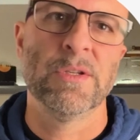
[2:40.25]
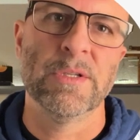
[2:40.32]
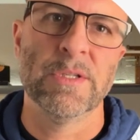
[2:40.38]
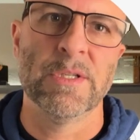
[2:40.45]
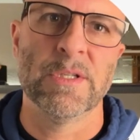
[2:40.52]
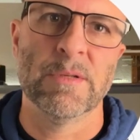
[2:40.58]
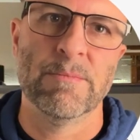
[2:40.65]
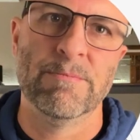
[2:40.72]
This
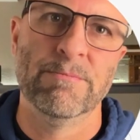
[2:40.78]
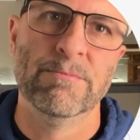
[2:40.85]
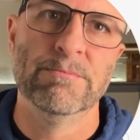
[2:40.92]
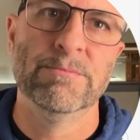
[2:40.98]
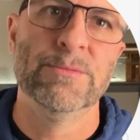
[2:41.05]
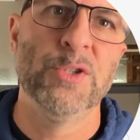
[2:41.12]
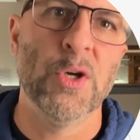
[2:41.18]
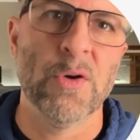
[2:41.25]
is a
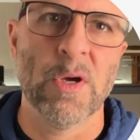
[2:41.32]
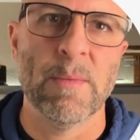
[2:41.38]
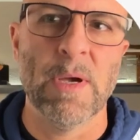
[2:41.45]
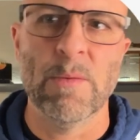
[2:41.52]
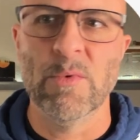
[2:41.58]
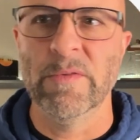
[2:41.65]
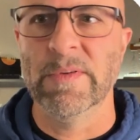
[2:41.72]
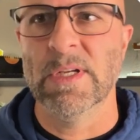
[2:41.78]
joke
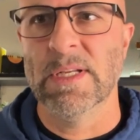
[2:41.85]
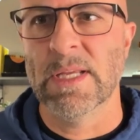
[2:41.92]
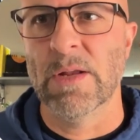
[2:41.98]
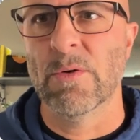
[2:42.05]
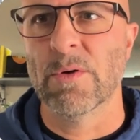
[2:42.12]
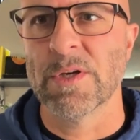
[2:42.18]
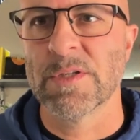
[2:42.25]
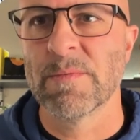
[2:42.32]
about moving a dead
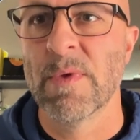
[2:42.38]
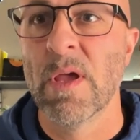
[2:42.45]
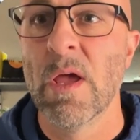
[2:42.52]
horse.